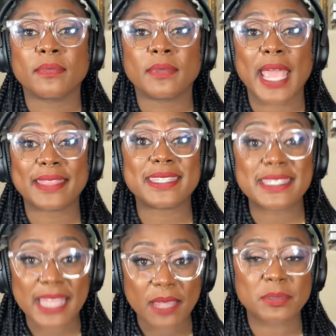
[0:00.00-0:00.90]
At the
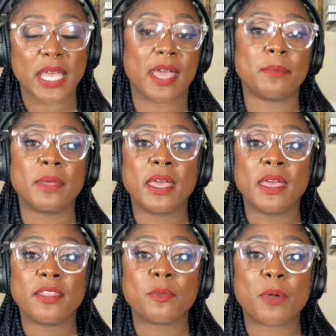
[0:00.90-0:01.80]
same time,
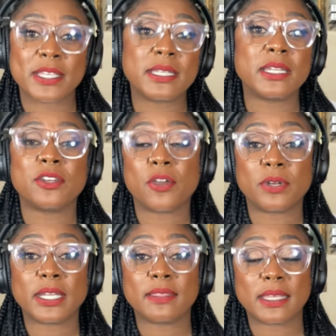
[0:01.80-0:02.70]
the president
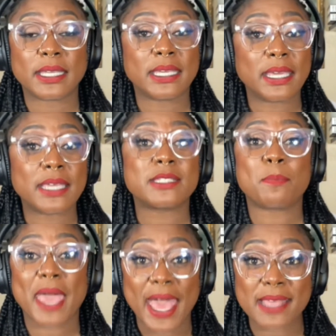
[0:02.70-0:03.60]
noted that he has
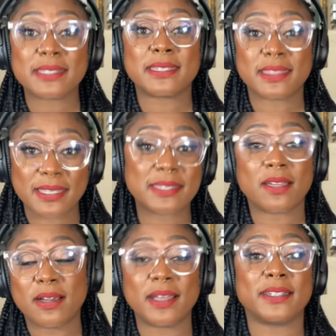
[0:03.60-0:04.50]
passed this
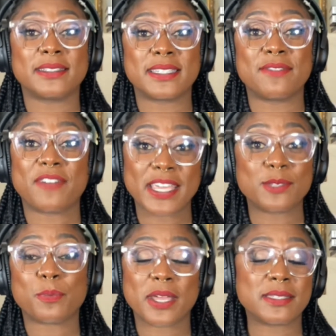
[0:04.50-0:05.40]
on to
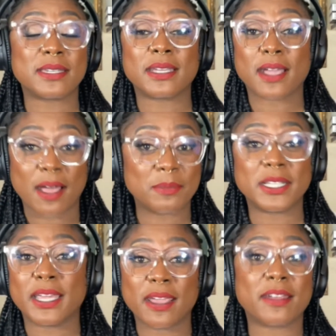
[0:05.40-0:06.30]
Vice President
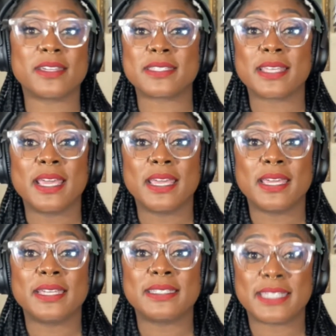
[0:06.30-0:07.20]
Kamala Harris to